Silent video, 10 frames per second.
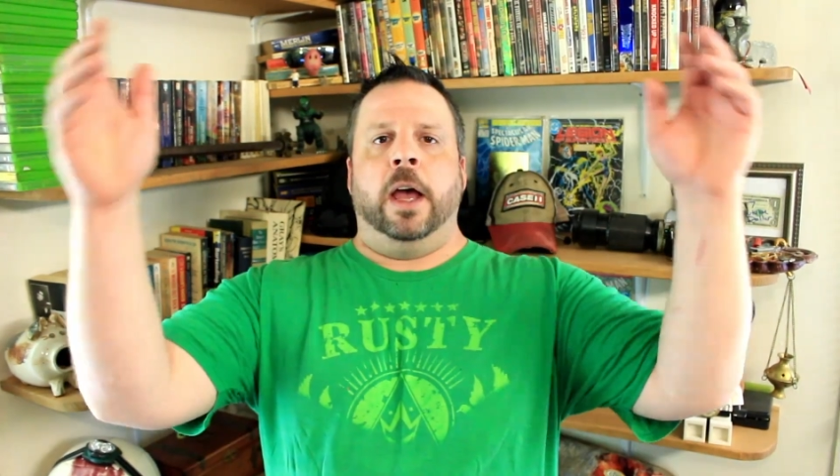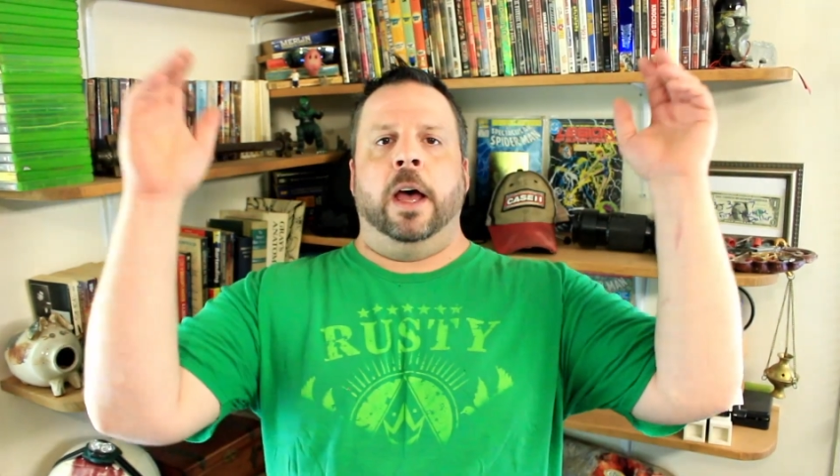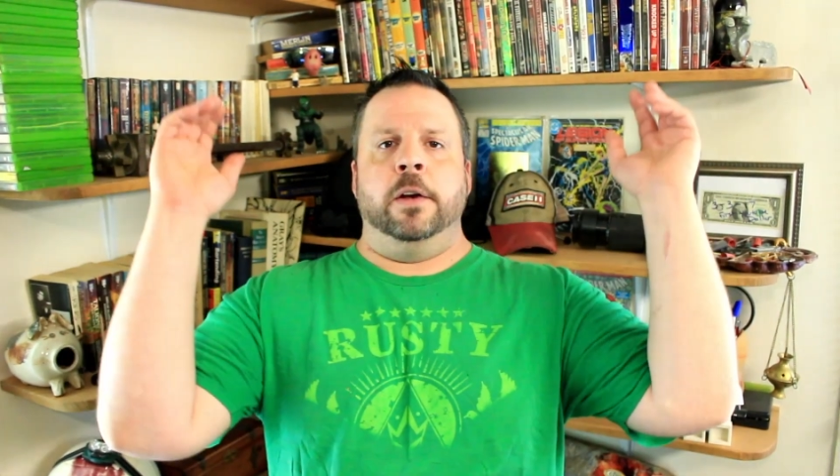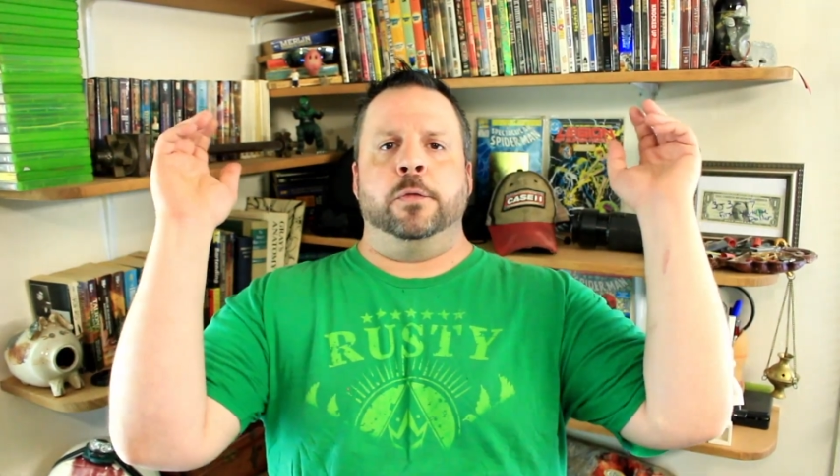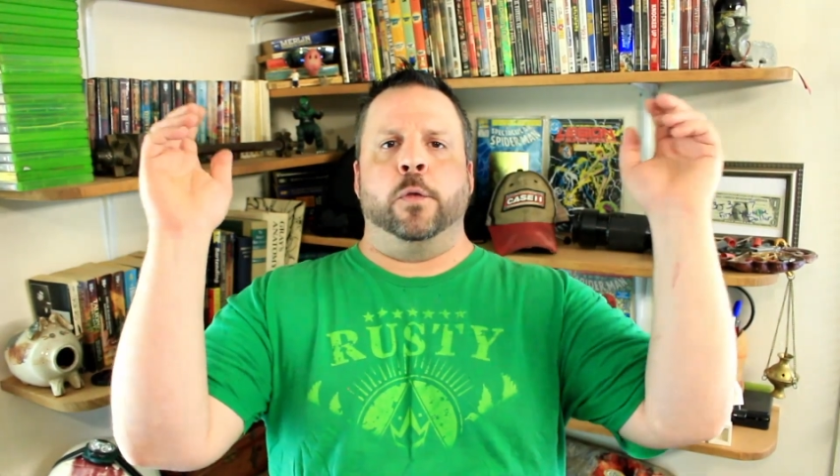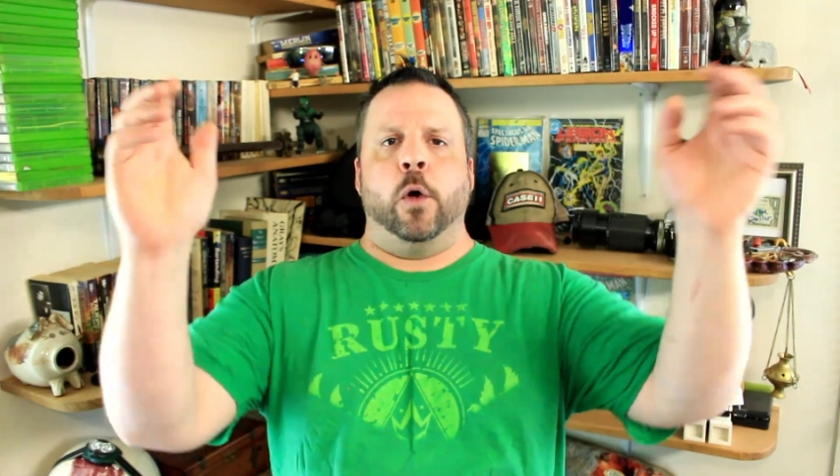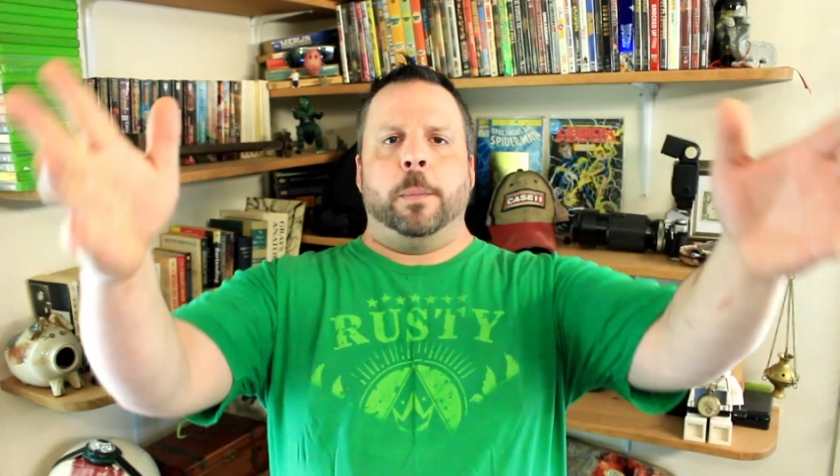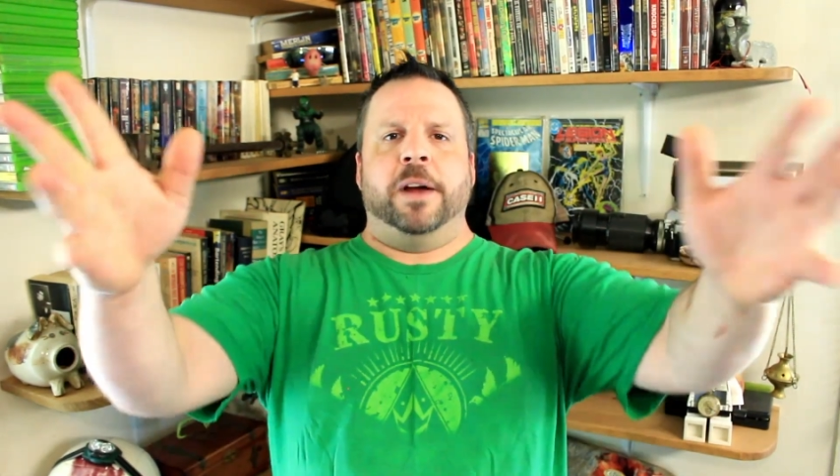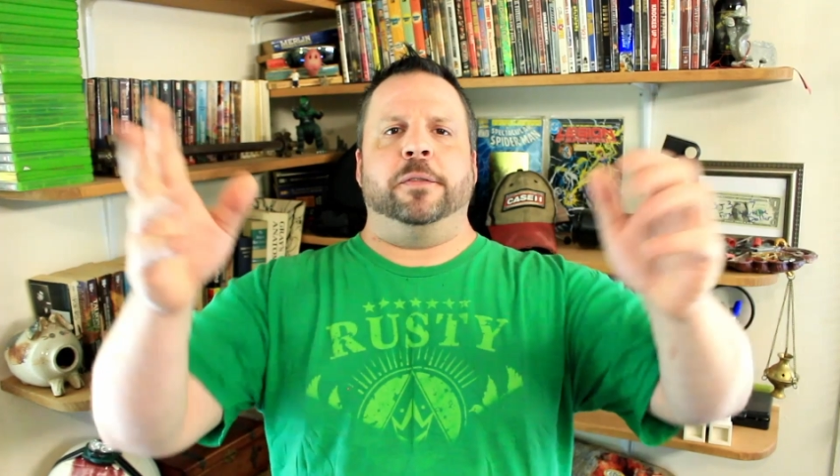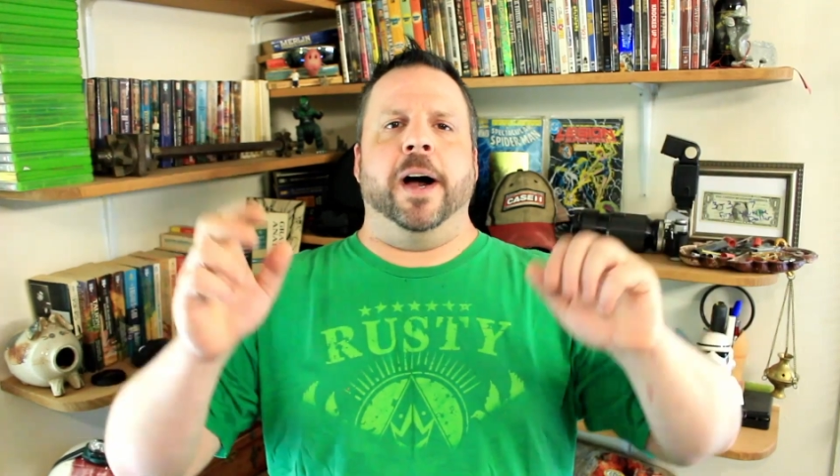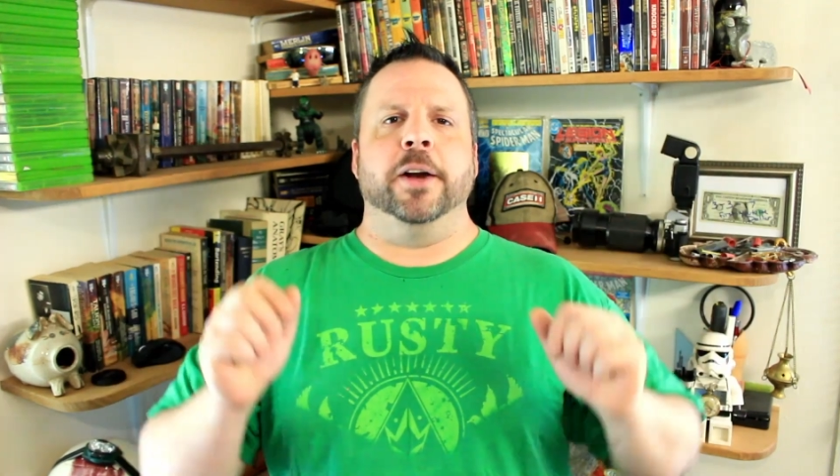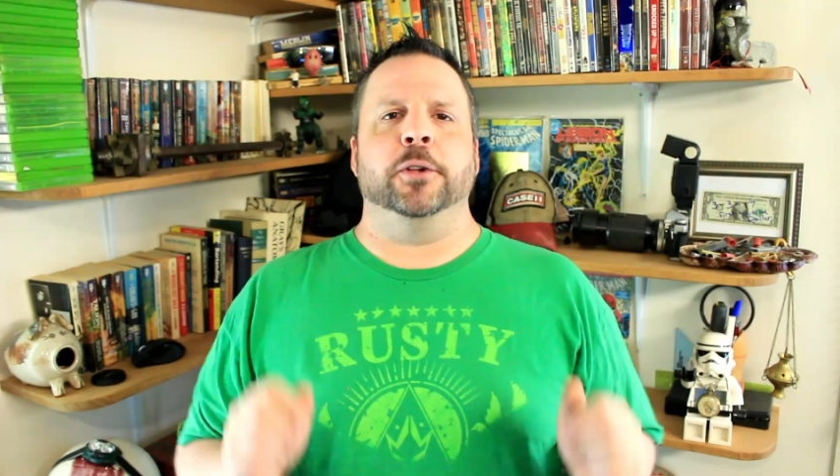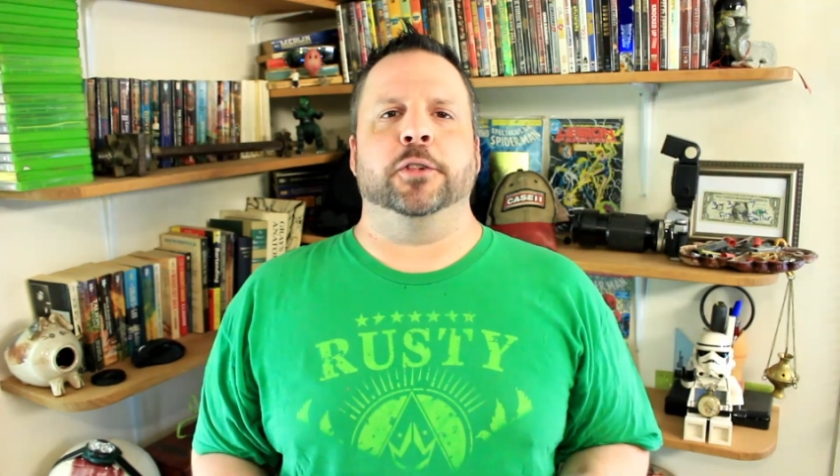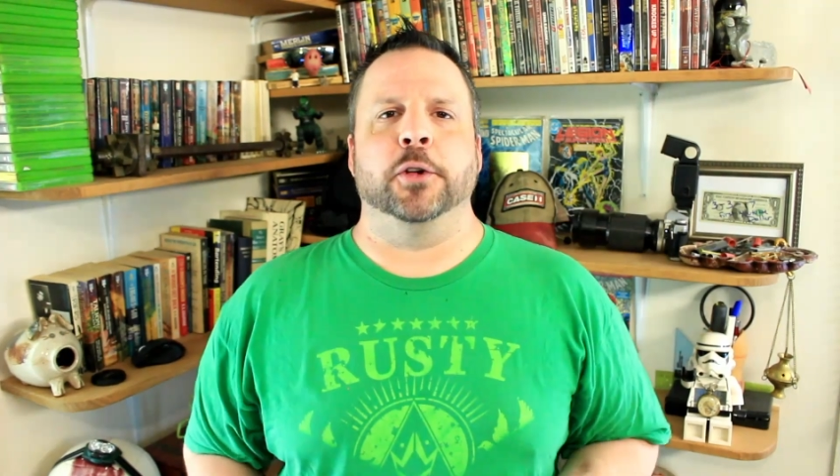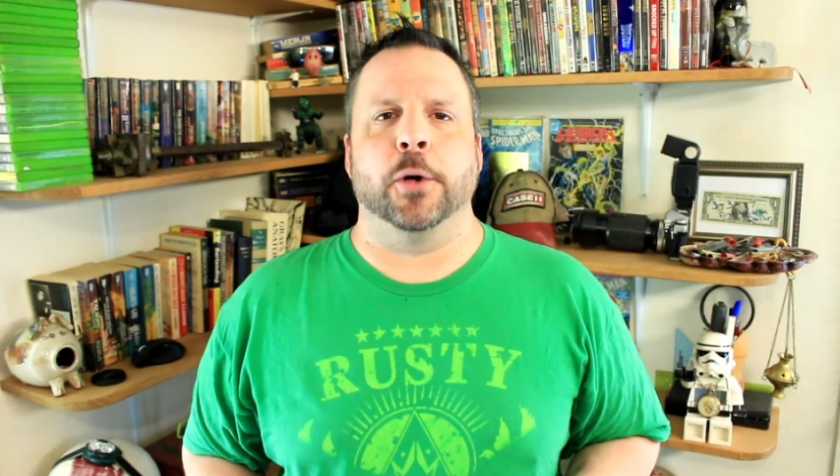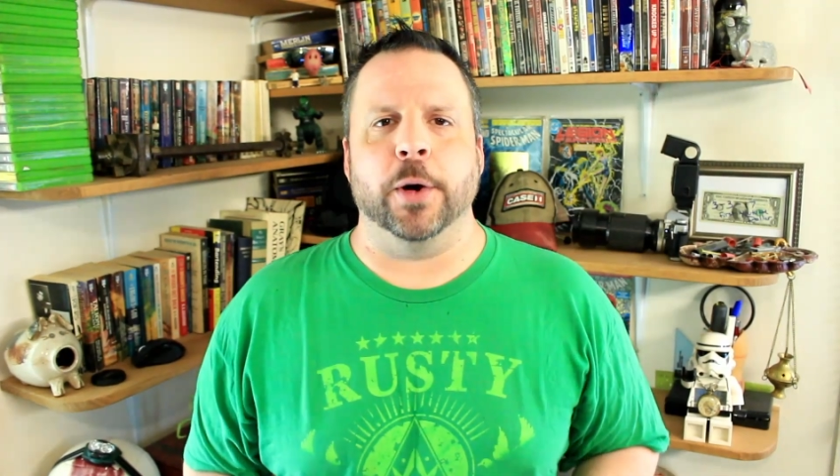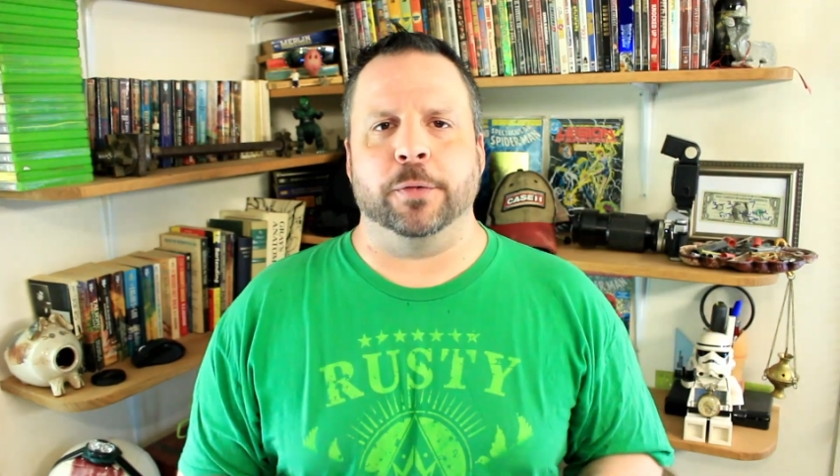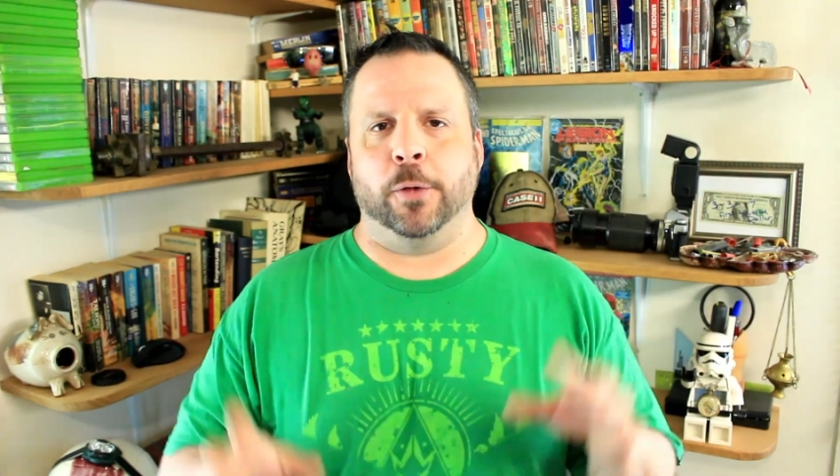And for my final story,